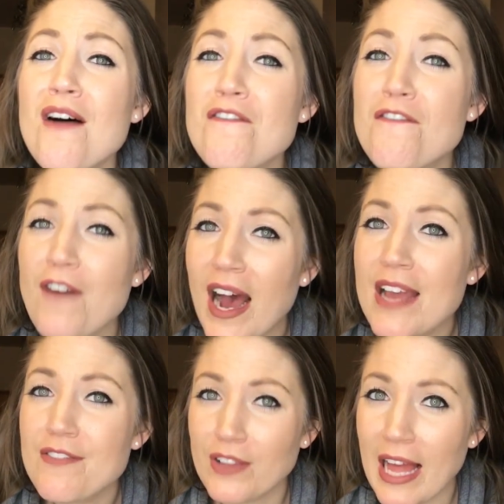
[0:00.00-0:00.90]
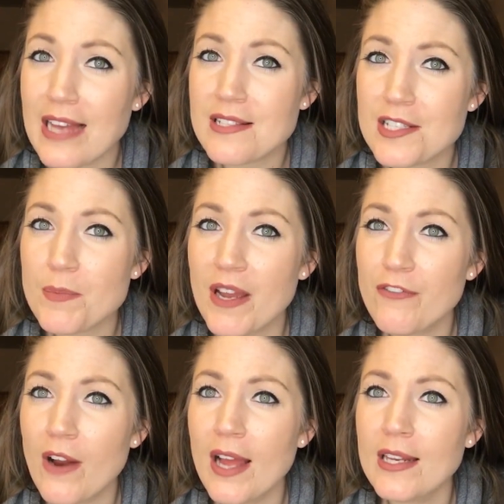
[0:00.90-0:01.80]
5 glasses, my
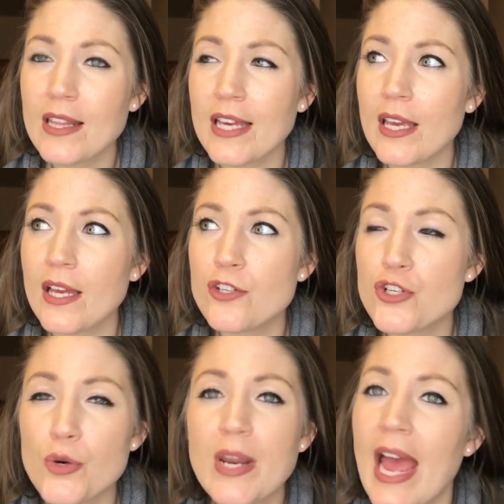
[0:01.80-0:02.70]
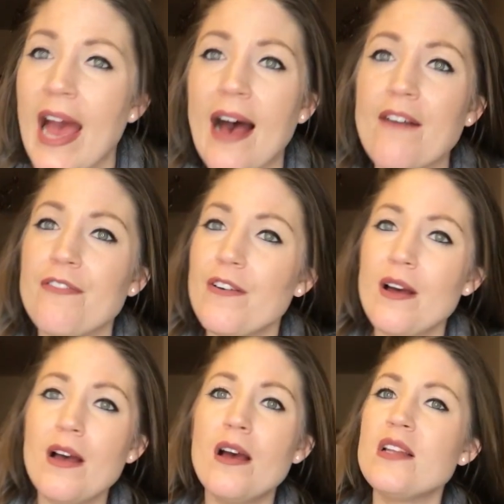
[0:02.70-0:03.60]
friend, like 2.5
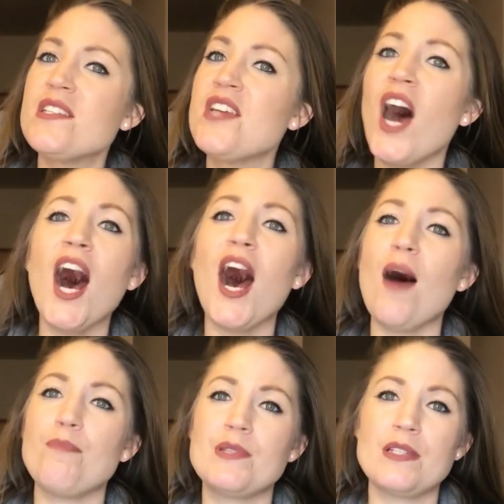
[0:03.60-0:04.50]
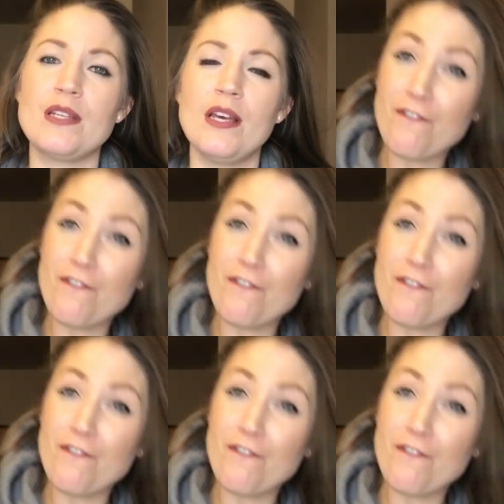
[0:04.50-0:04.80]
tops.